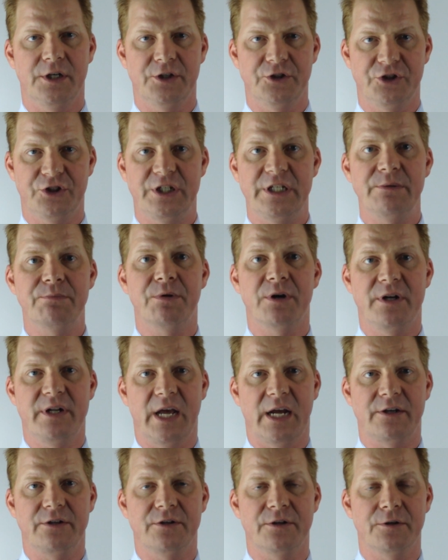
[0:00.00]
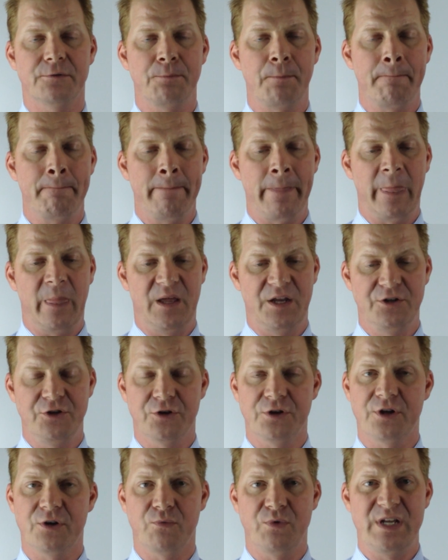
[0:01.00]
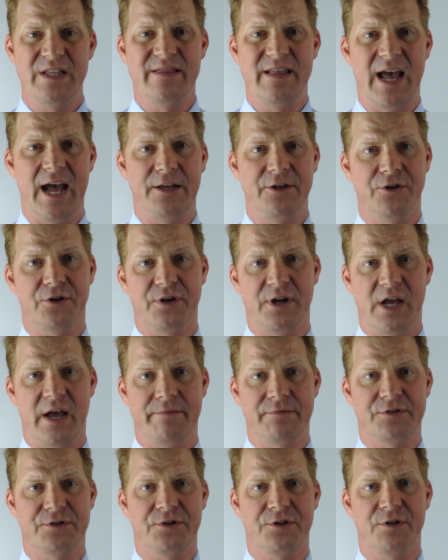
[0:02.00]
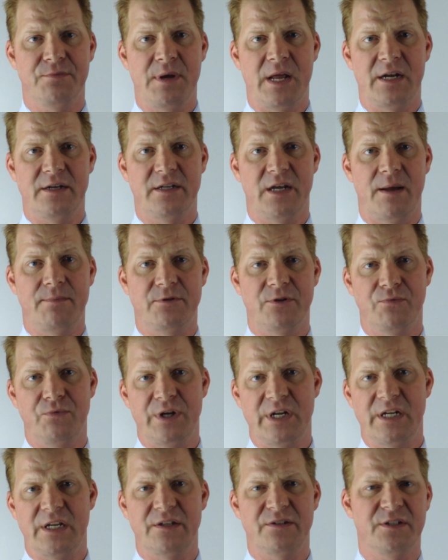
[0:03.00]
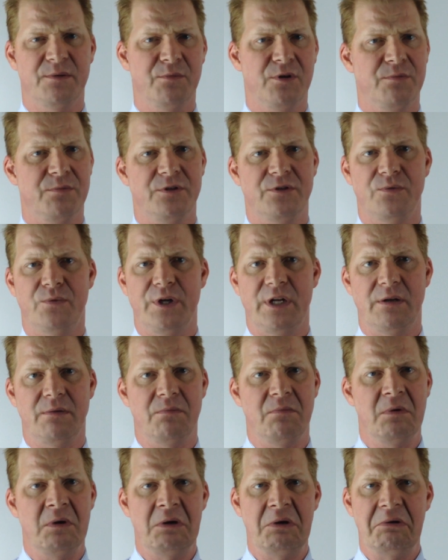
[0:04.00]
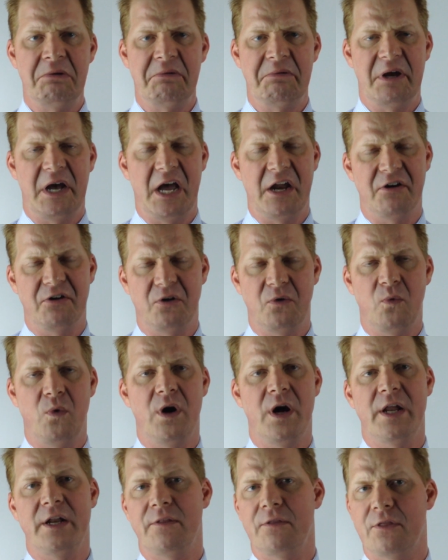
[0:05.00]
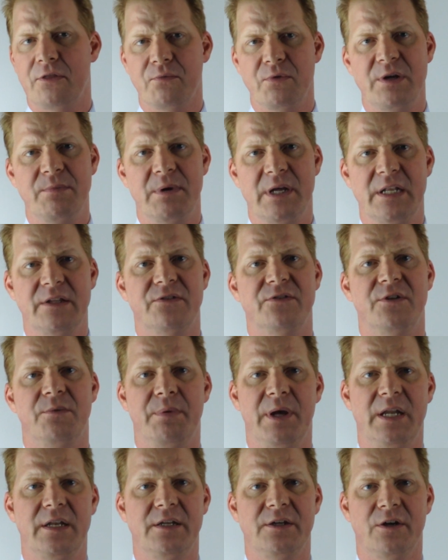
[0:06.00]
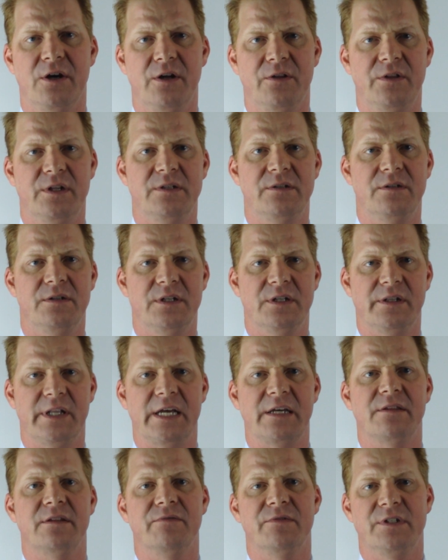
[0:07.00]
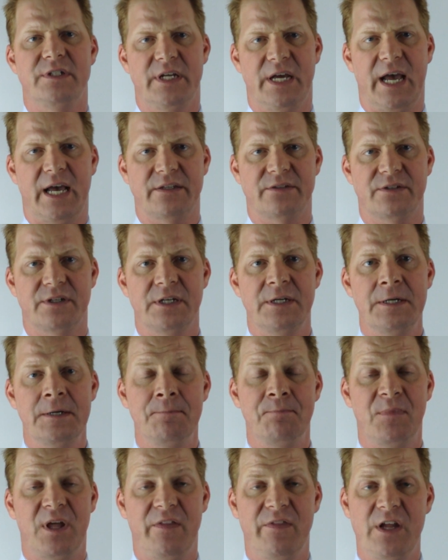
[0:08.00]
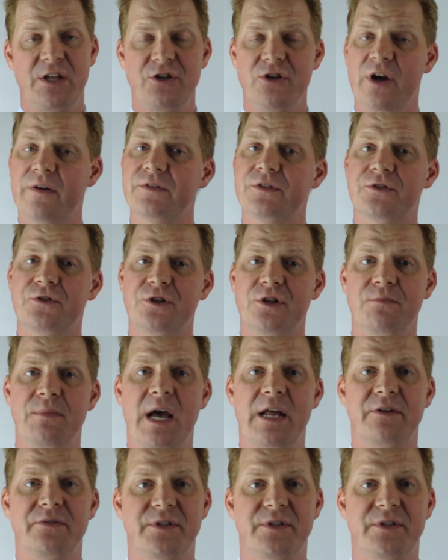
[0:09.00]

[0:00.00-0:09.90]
sheet protector, and you're going to read that. You're going to have a certain amount of time to read it, somewhere between, I don't know, 1 and 3 minutes, depending on the length of the task. And then you have a certain amount